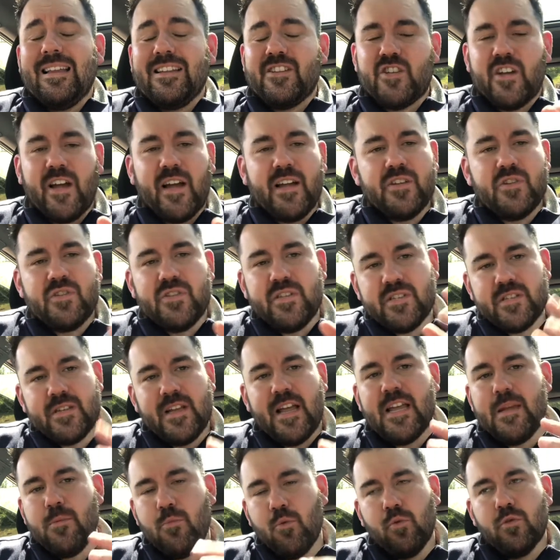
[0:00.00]
changes its
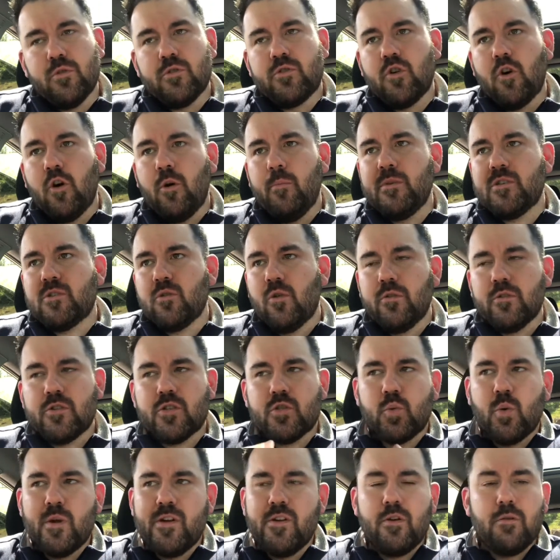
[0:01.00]
name all the time. It's either
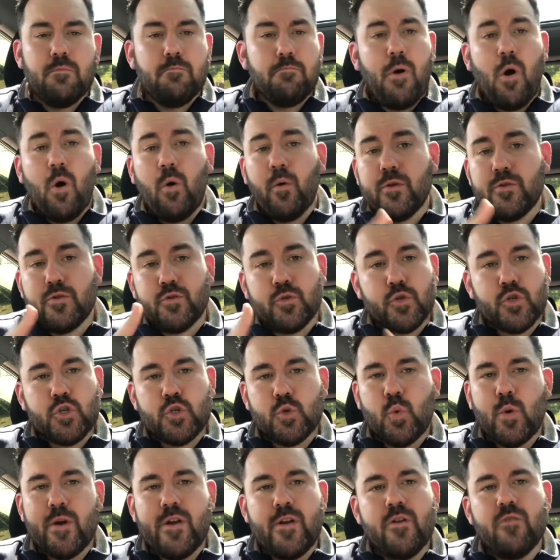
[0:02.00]
Swindon Pines or
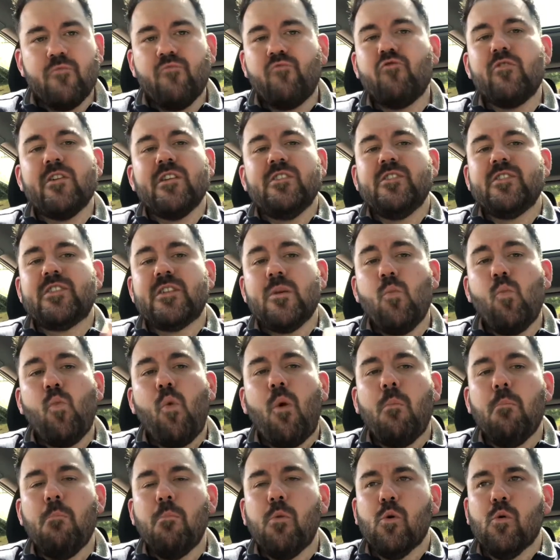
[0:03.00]
Swindon Ridge. It's in
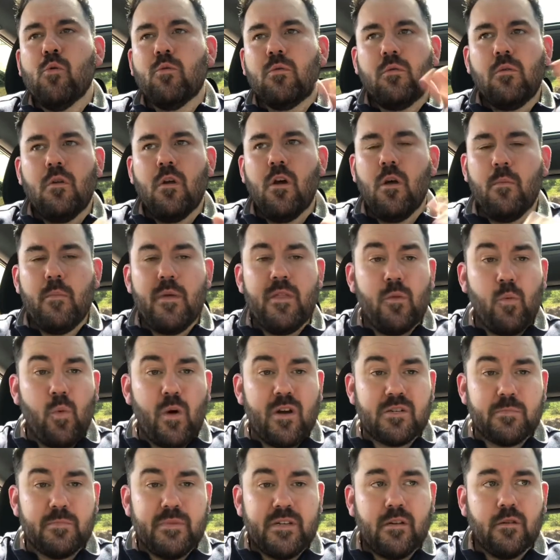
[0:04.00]
Wombourne, in the
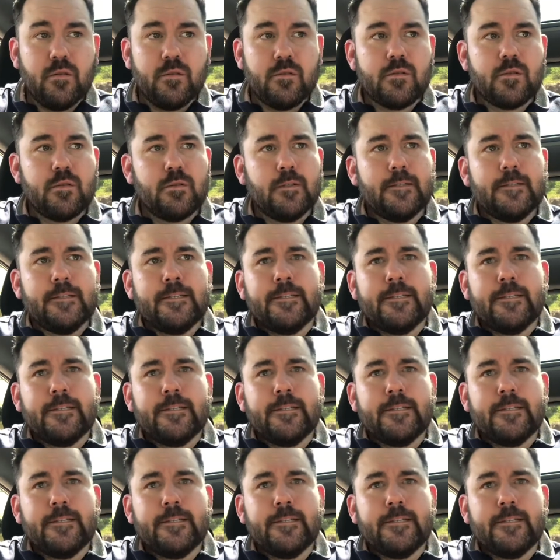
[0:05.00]
West Midlands.